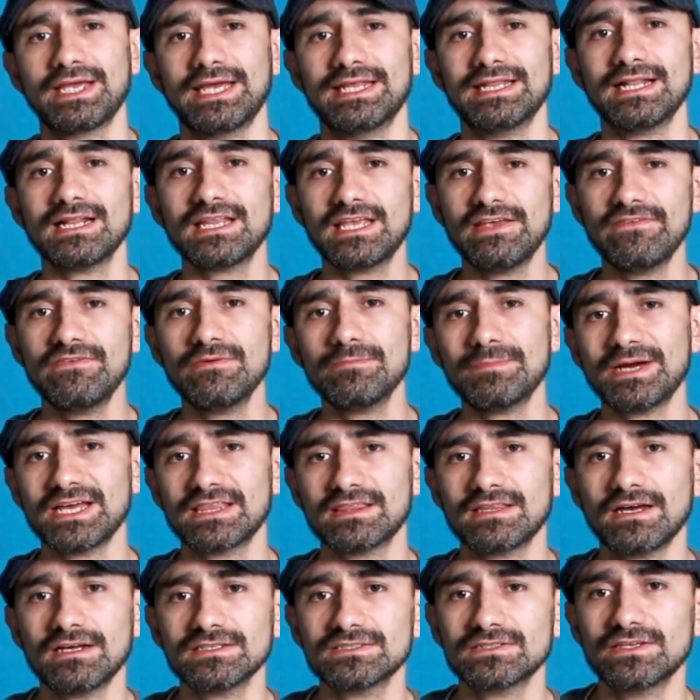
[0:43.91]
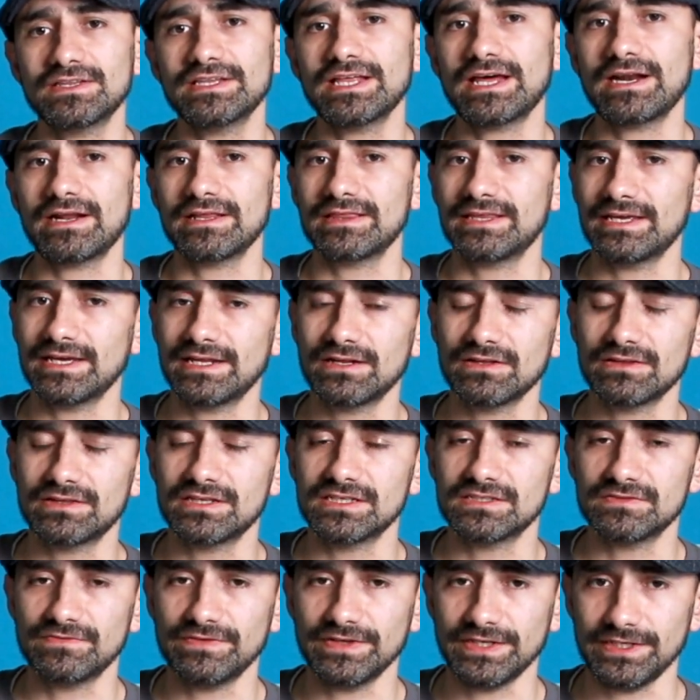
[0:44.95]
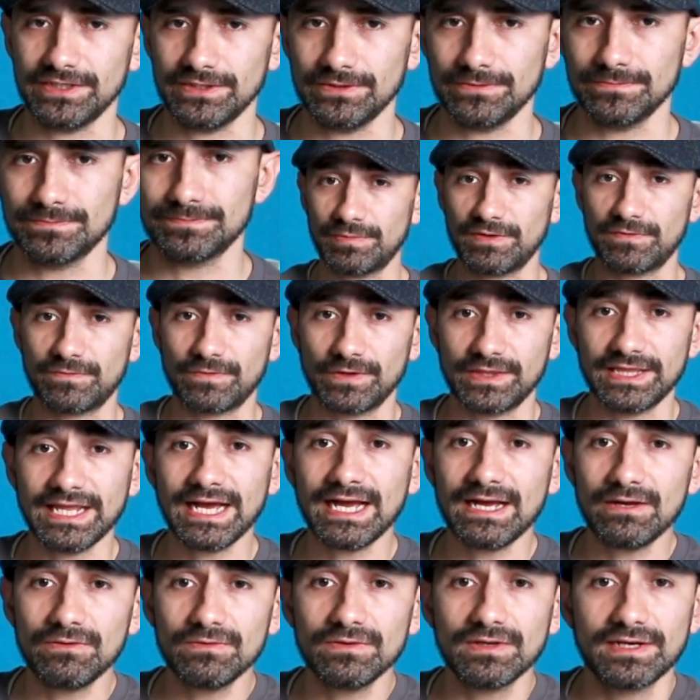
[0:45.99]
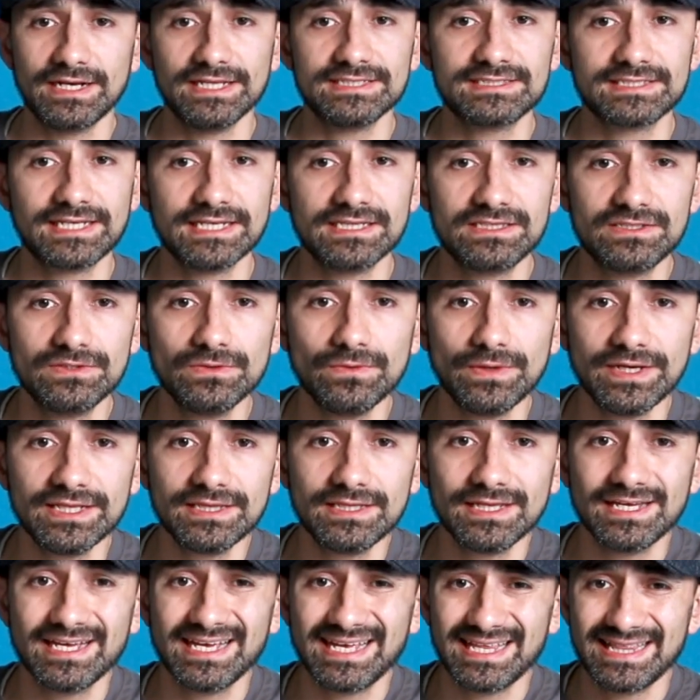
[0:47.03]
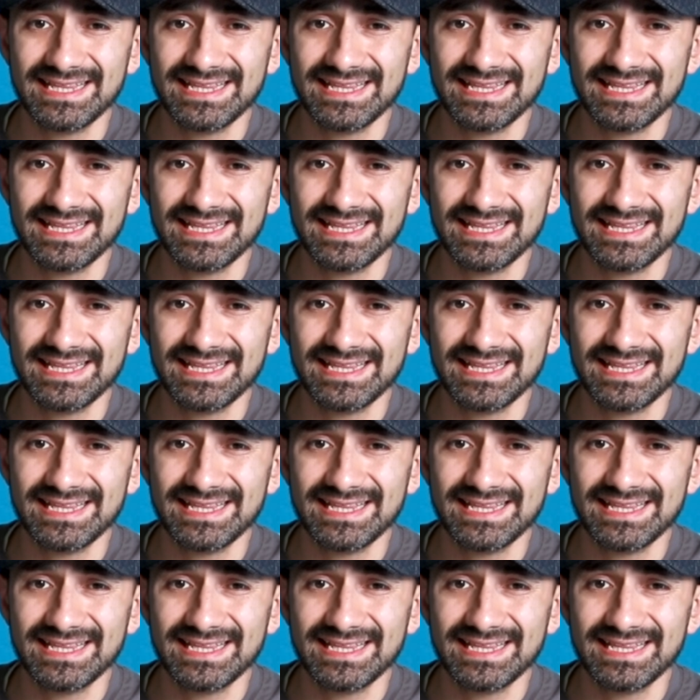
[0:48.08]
and I'll give you my thoughts on that at the end of this video. But for now, let's get to it.